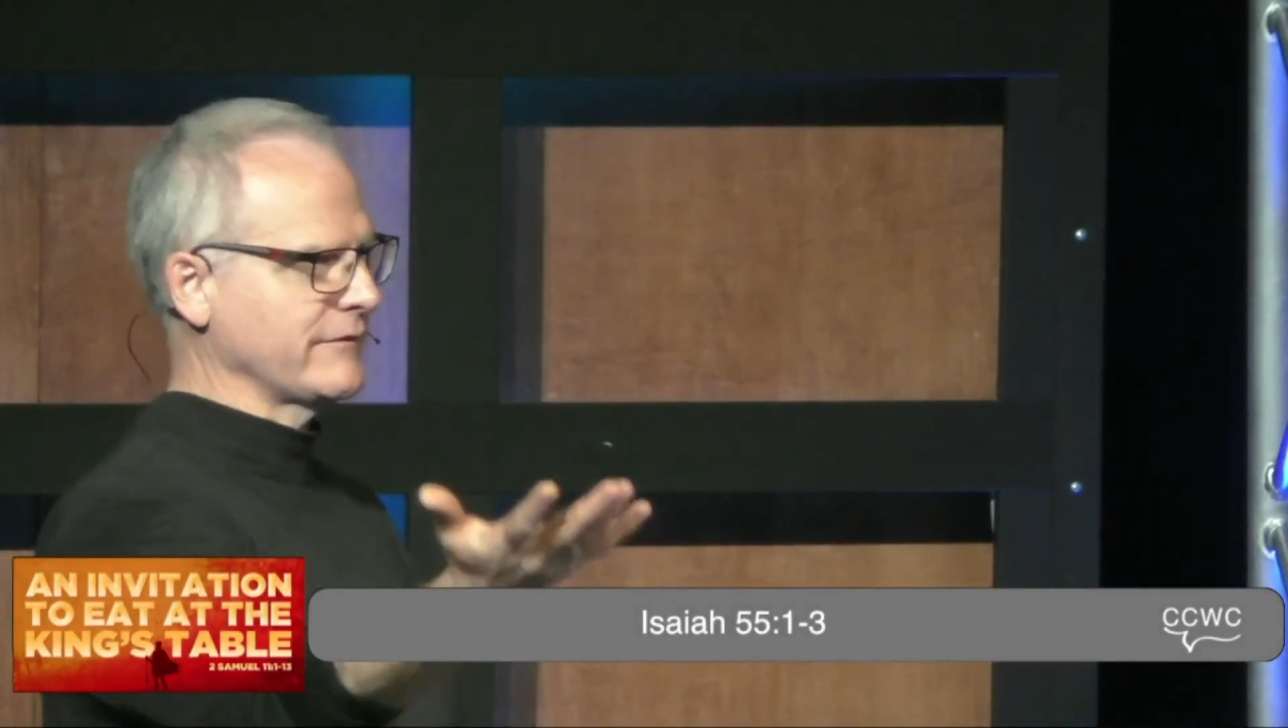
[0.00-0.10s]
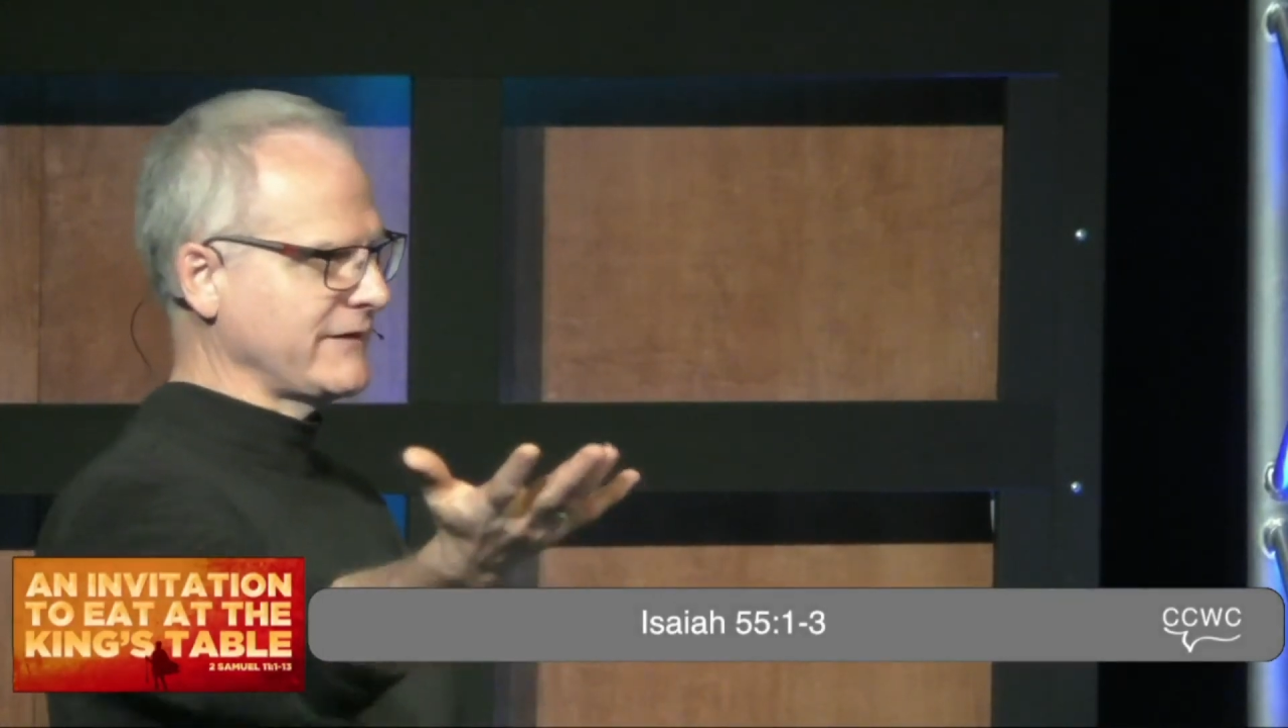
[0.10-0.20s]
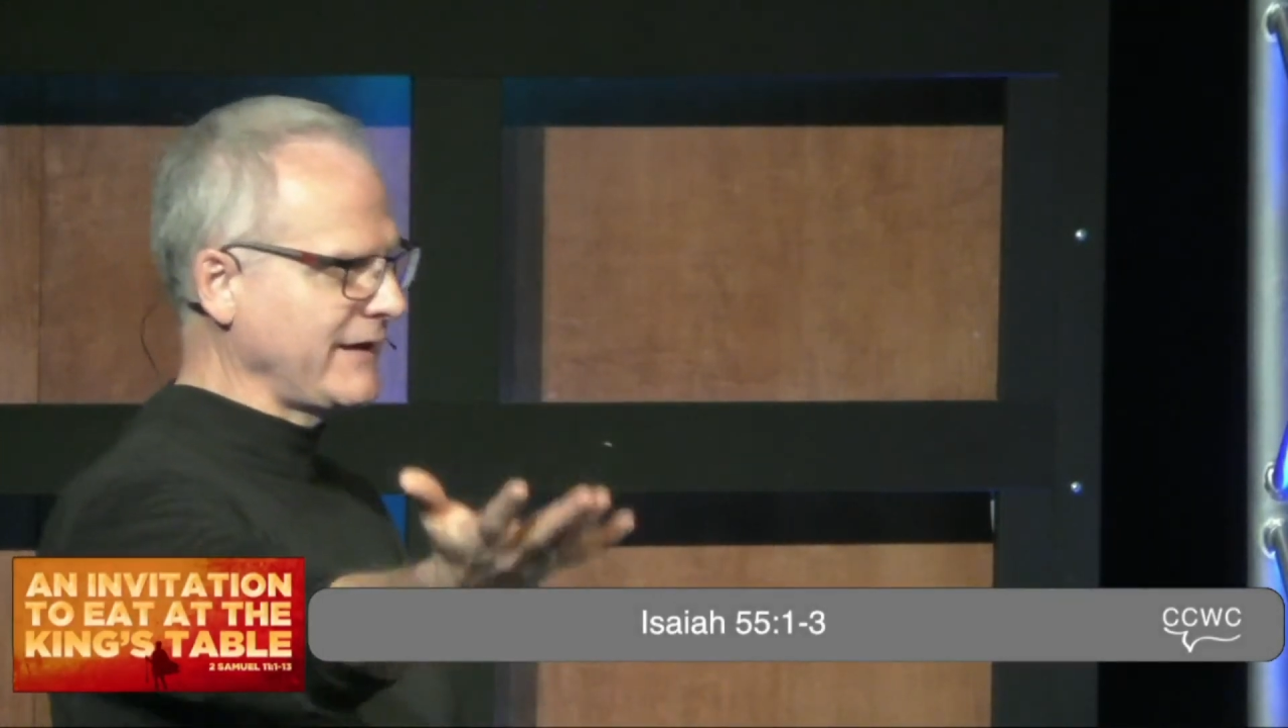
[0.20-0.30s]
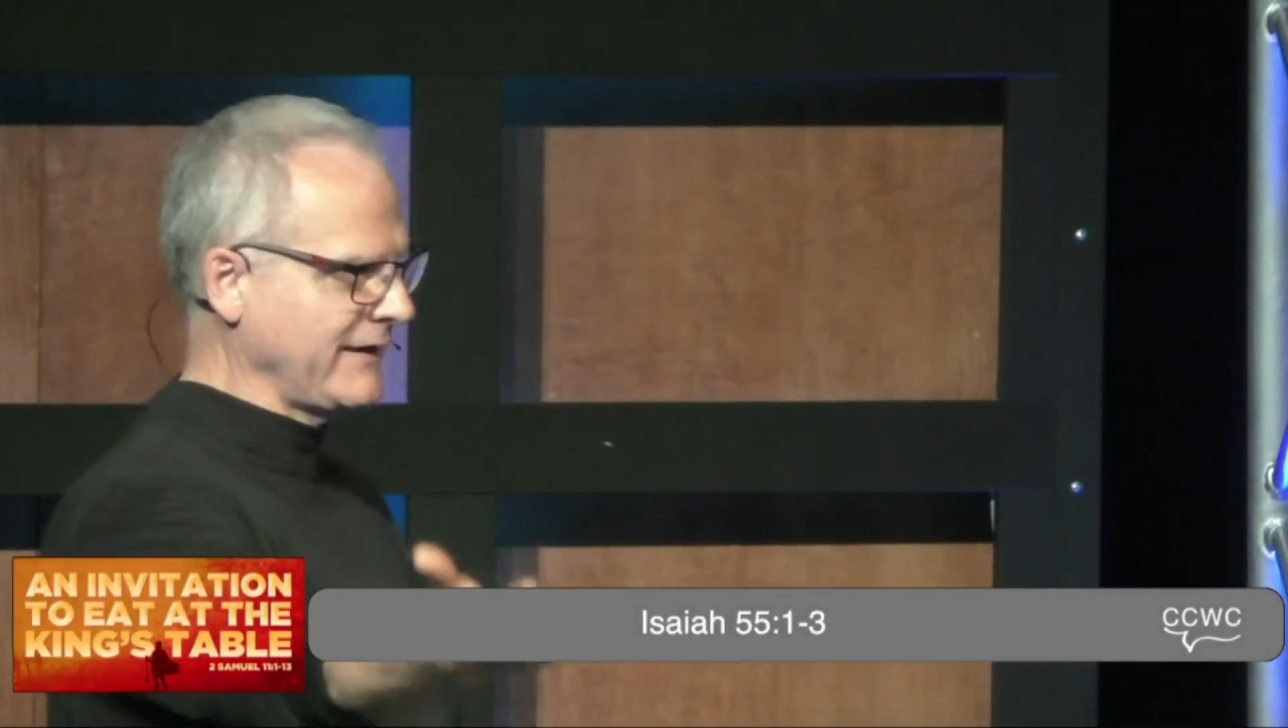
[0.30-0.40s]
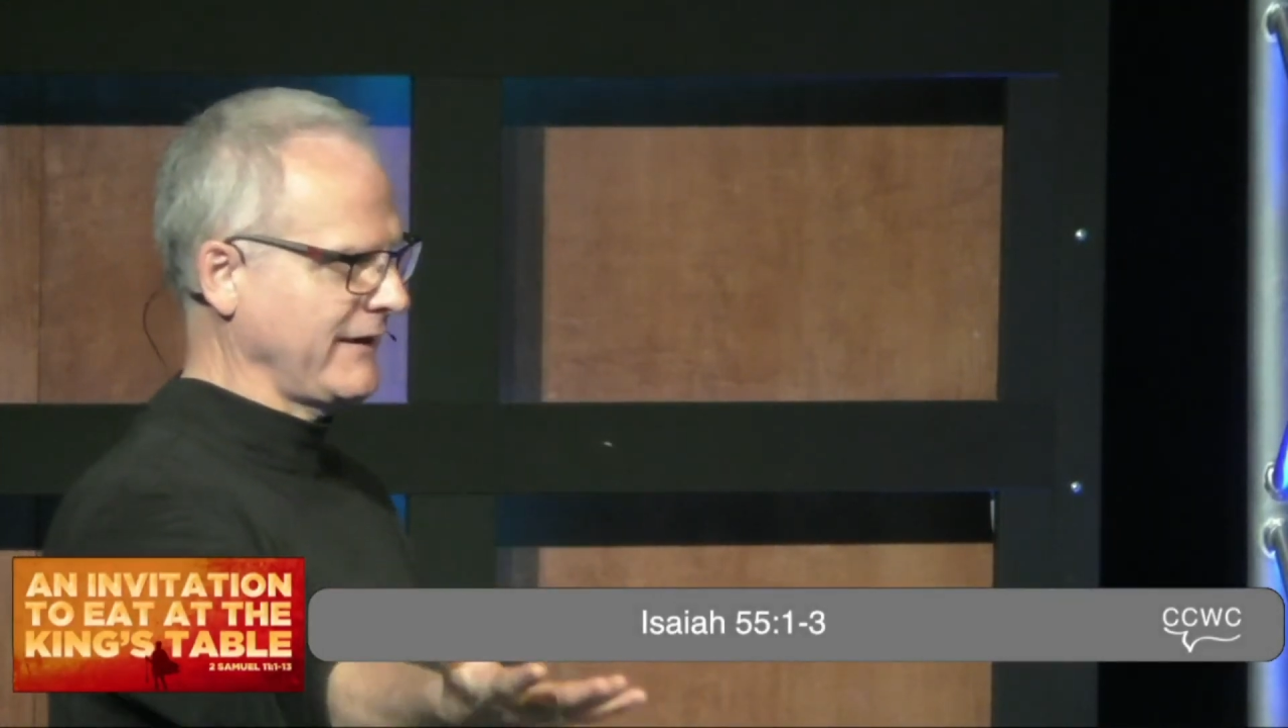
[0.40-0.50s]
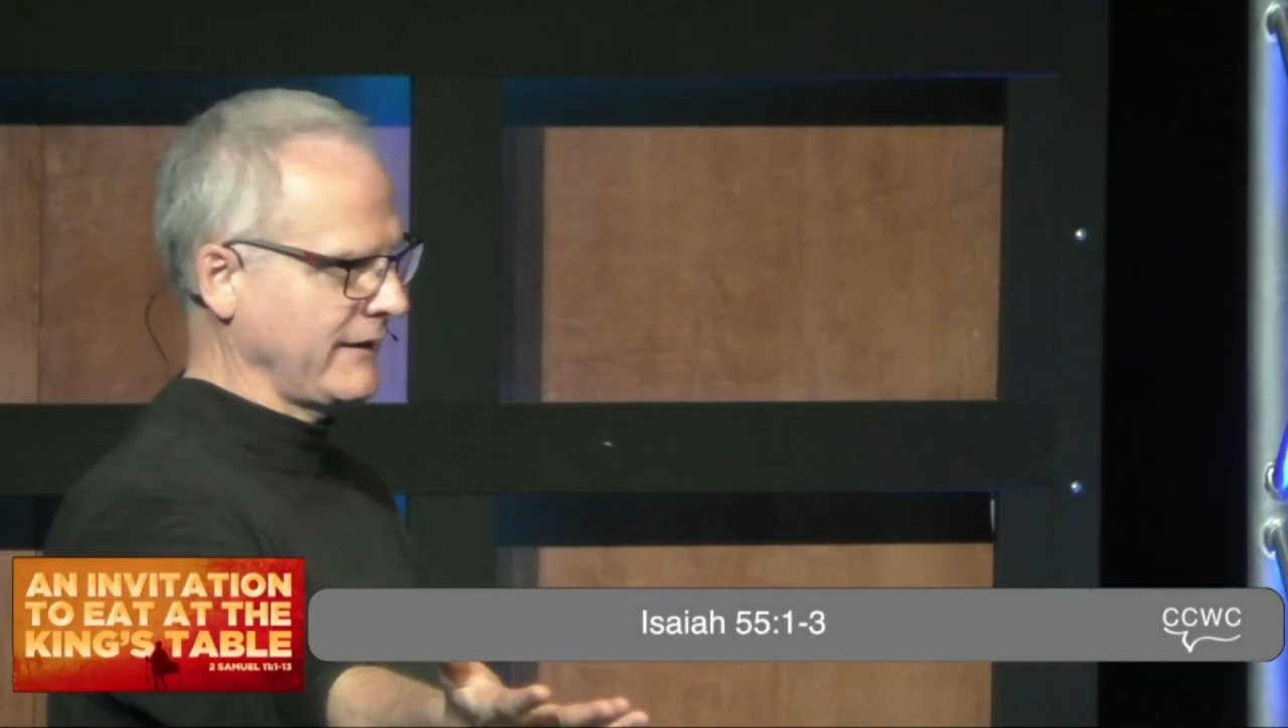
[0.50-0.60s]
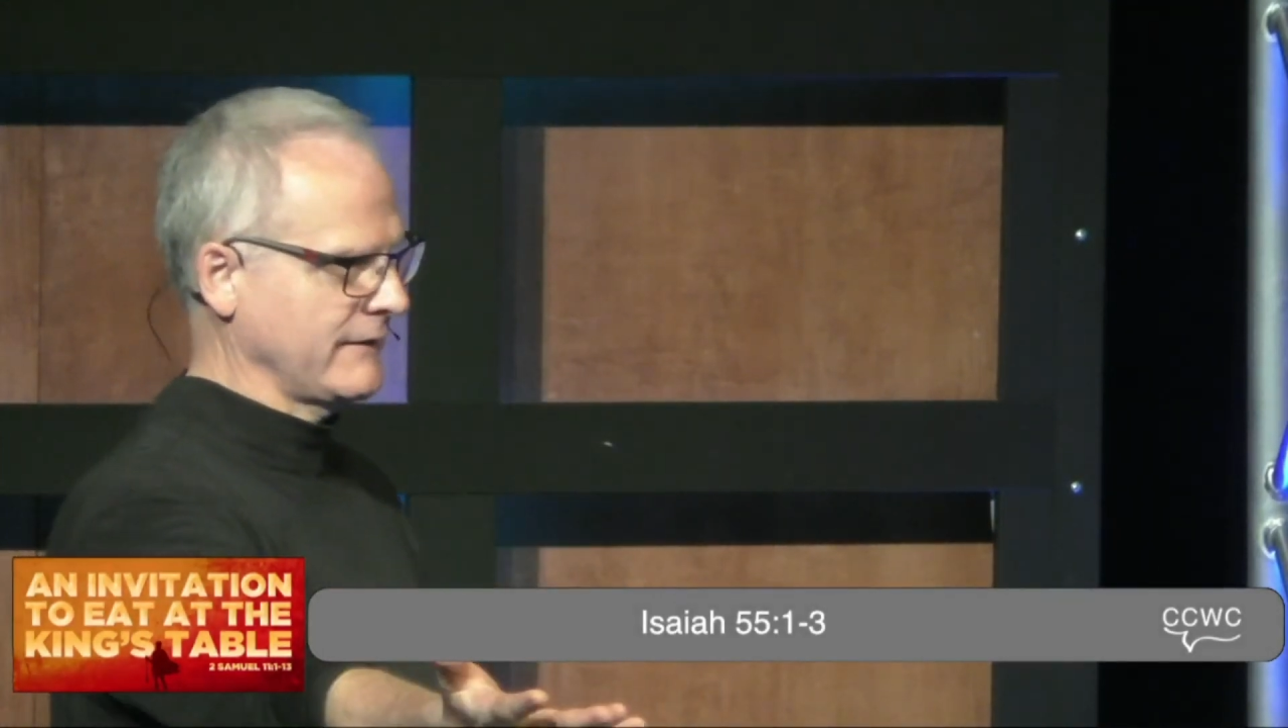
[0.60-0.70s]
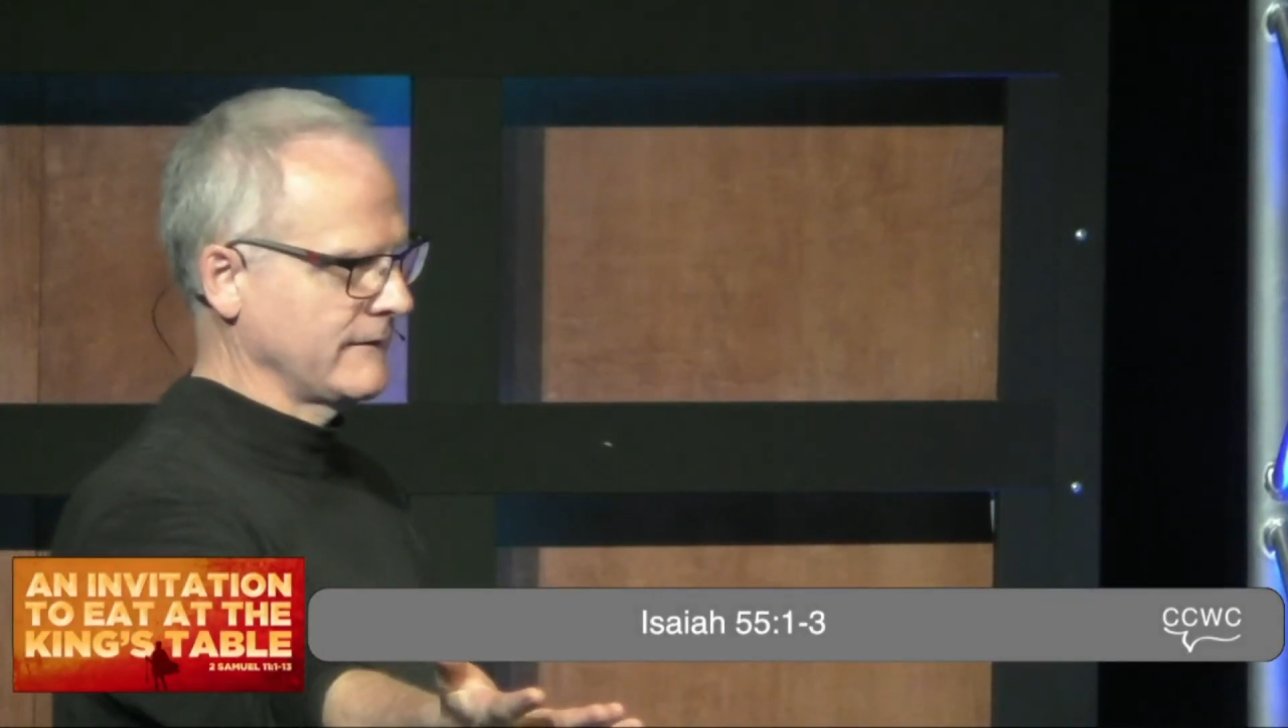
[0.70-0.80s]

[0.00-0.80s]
of the king.